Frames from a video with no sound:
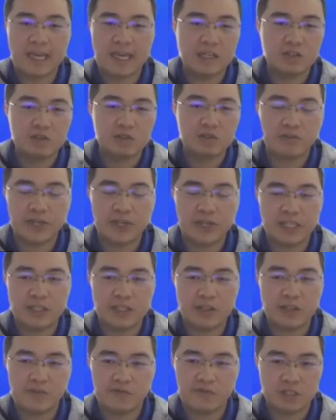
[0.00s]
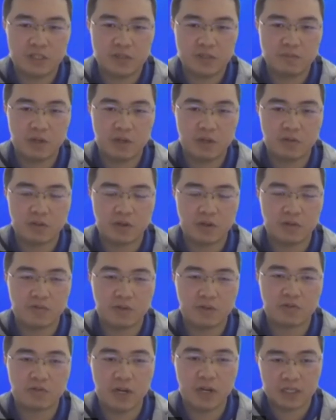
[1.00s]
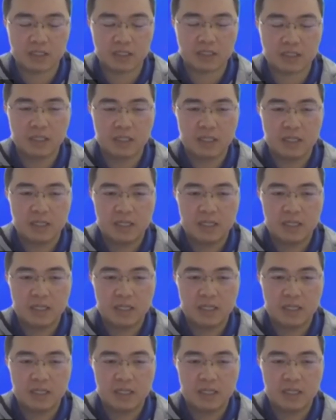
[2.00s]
There are three different modes of the tracker.